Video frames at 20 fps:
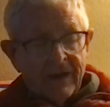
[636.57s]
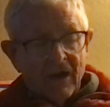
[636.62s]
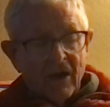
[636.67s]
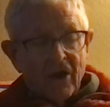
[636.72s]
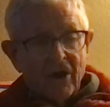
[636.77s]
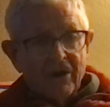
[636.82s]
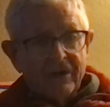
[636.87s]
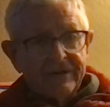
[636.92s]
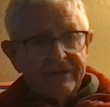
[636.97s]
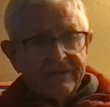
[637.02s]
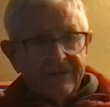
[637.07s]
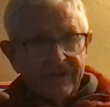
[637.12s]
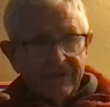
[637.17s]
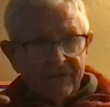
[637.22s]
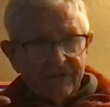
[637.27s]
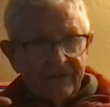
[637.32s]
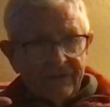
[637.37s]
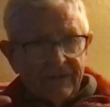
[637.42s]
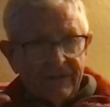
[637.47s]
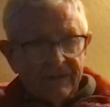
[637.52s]

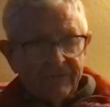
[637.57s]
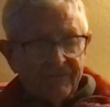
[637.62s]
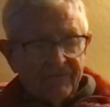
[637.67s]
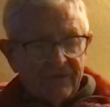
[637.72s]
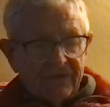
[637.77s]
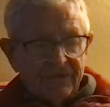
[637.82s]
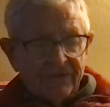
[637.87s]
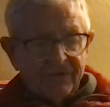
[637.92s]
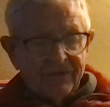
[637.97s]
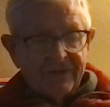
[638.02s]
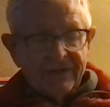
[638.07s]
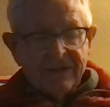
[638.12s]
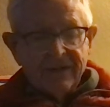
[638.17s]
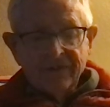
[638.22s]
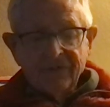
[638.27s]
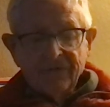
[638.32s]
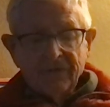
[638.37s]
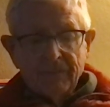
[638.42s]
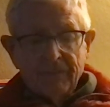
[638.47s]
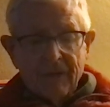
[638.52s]
Artistic vision
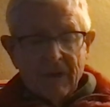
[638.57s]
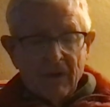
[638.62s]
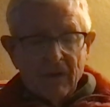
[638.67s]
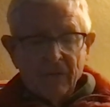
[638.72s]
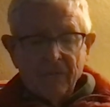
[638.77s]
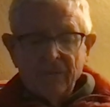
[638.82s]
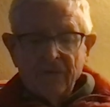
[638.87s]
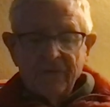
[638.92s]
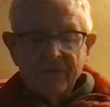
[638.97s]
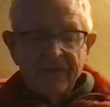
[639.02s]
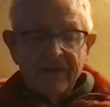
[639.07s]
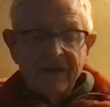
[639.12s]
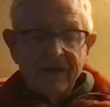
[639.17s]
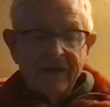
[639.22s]
is a powerful thing.